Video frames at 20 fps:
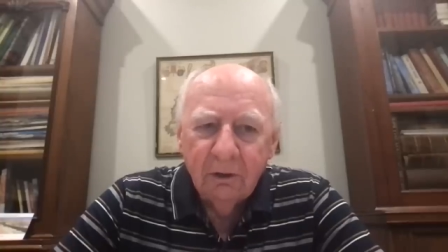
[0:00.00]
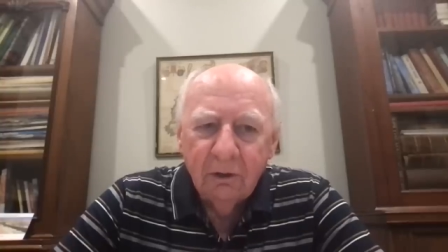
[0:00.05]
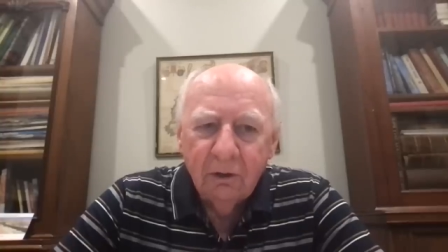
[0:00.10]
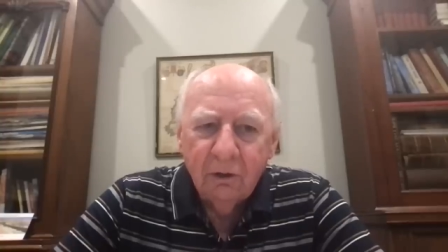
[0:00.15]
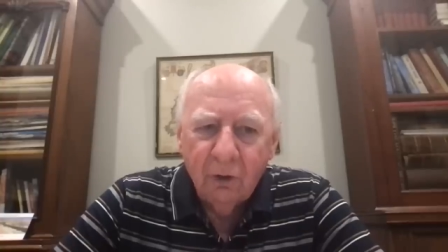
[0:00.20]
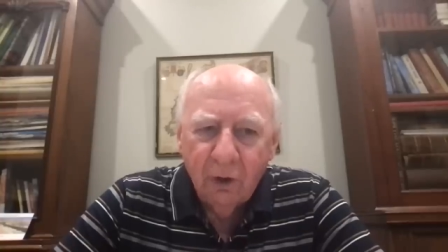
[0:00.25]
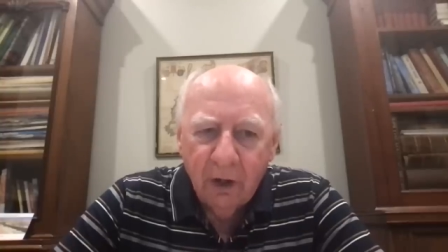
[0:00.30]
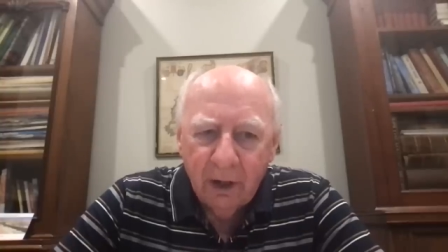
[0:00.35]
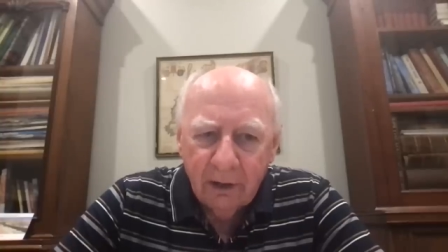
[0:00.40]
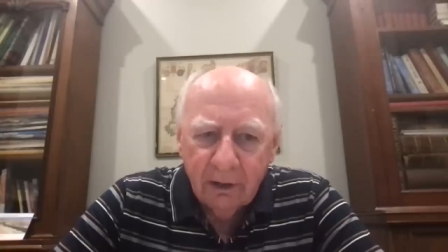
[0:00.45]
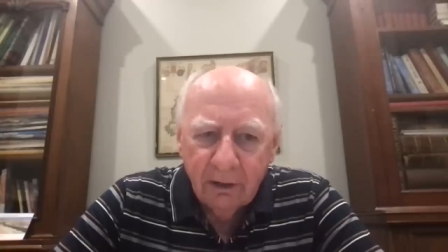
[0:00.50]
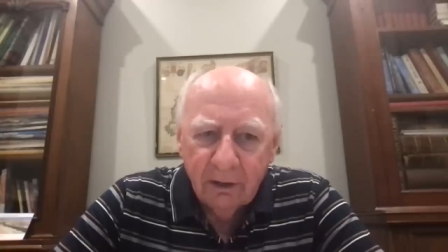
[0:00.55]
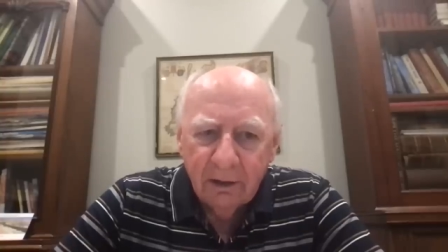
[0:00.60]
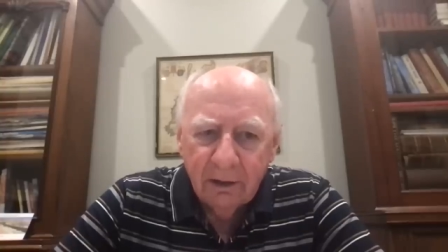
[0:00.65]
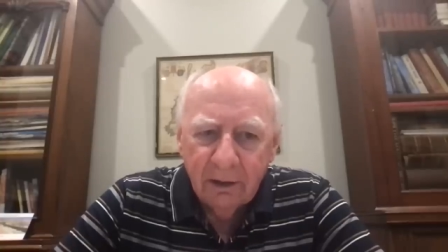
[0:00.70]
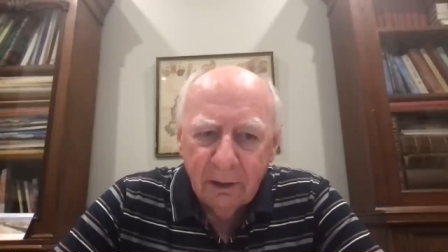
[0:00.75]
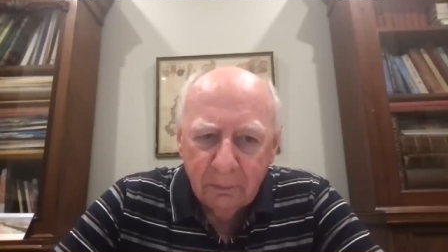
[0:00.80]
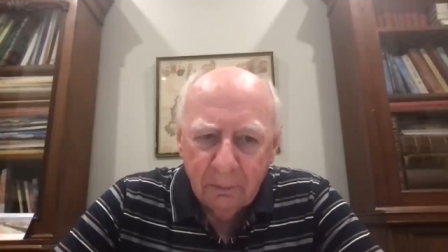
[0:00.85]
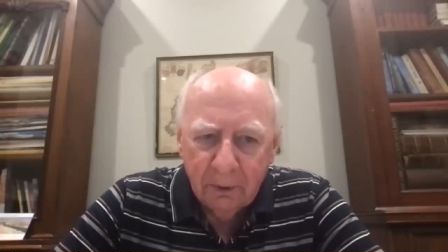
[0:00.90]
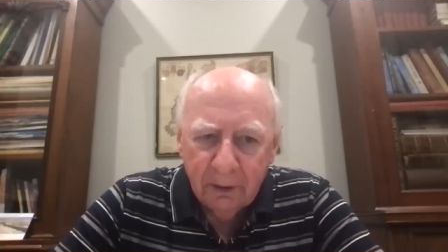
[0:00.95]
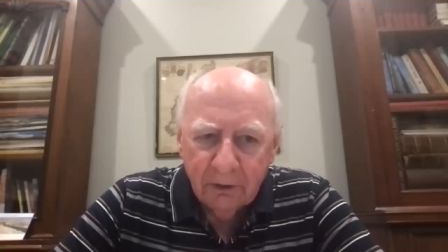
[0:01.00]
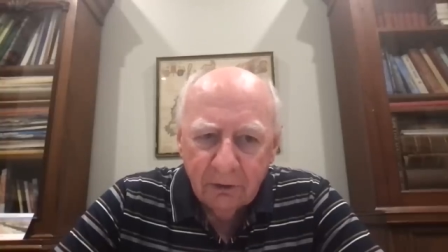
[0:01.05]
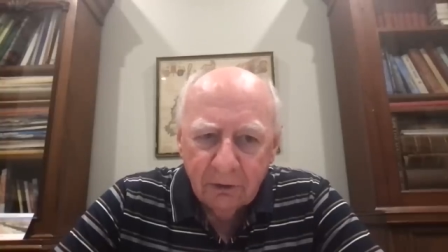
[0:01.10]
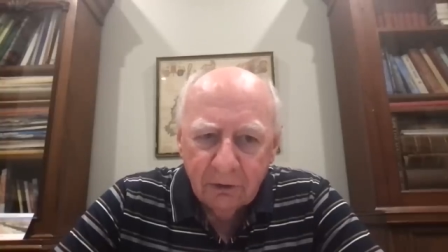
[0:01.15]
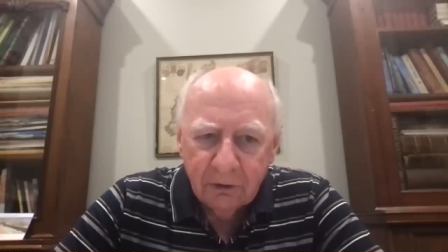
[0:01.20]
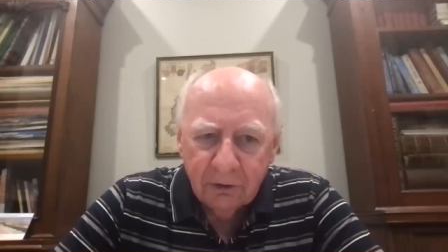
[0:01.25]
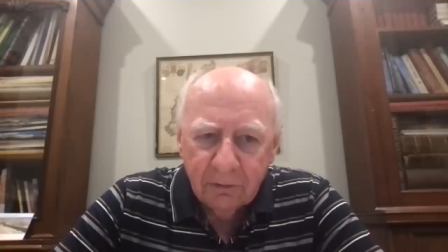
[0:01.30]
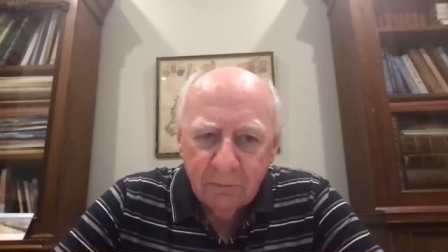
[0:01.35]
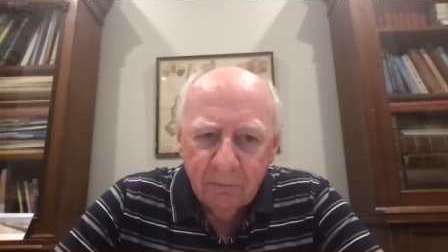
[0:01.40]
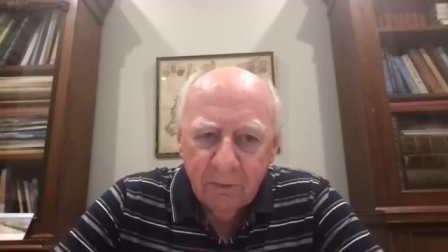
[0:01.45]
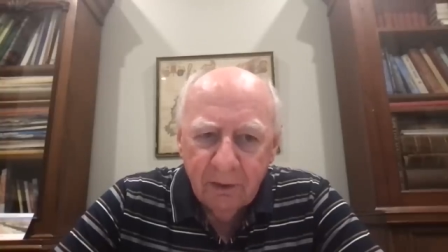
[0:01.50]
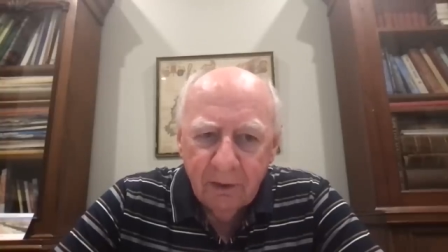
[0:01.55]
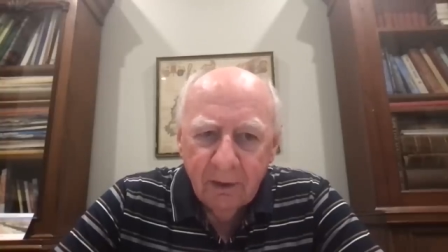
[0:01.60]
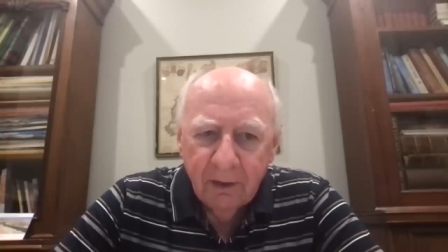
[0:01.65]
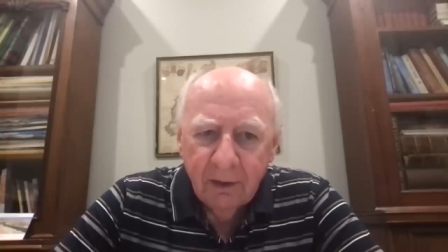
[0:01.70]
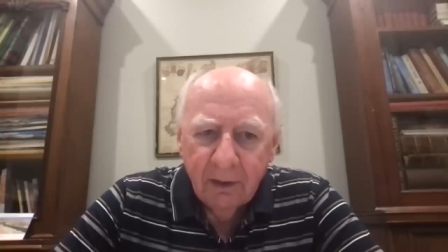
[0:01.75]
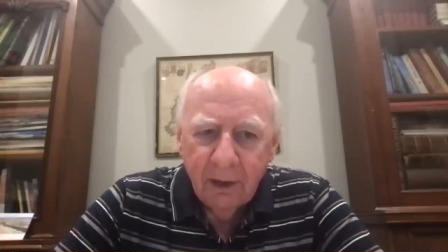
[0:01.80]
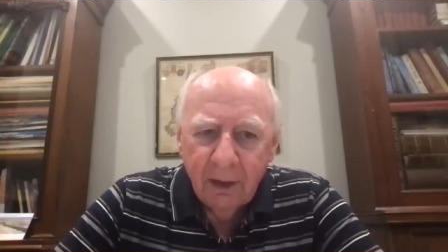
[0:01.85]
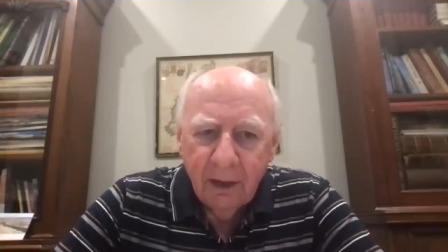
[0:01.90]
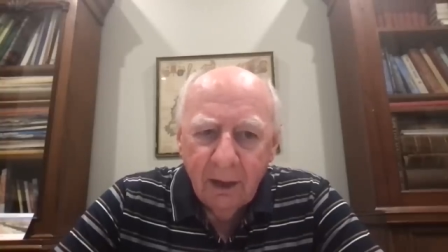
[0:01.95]
critical in medicine
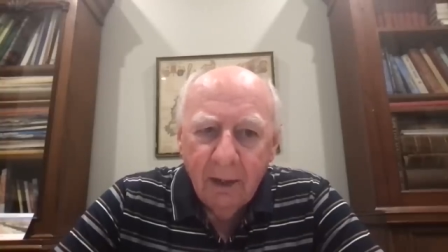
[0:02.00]
uh,